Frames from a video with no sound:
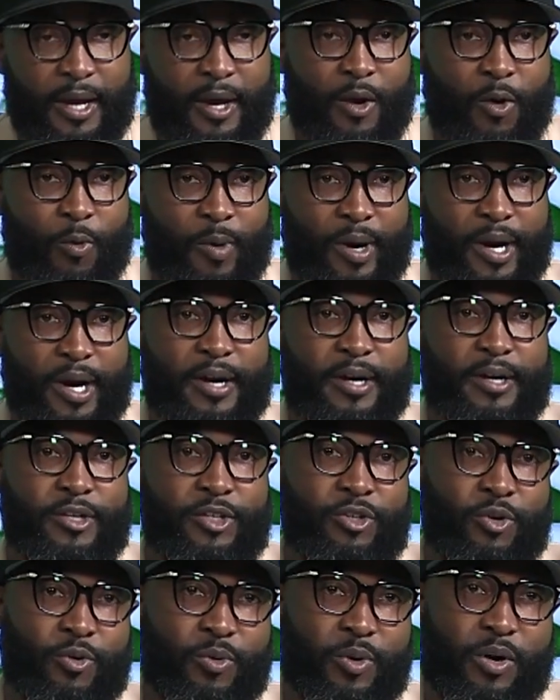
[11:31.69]
where
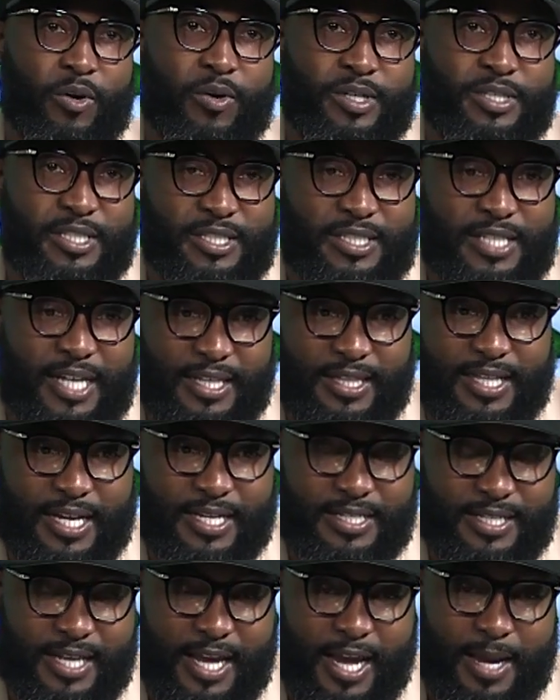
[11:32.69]
you're going to take
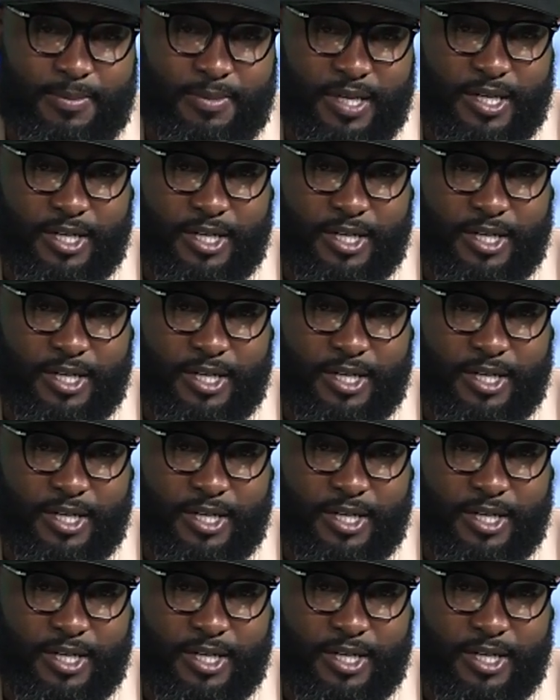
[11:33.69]
that same thing